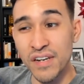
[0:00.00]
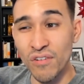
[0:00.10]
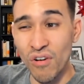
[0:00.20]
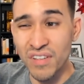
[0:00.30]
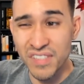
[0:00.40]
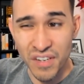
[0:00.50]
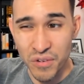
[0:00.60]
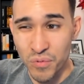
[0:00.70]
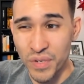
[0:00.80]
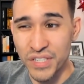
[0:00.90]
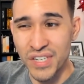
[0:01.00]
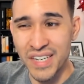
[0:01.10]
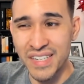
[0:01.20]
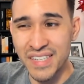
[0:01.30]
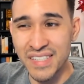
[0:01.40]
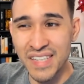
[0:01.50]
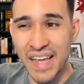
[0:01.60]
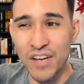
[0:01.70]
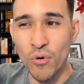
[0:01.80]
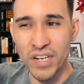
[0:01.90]
here also, which is
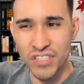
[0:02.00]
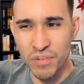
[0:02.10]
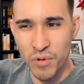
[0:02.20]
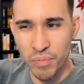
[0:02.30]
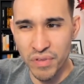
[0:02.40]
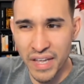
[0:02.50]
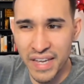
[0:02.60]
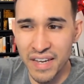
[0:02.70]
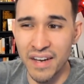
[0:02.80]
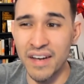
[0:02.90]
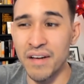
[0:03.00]
a questionable play.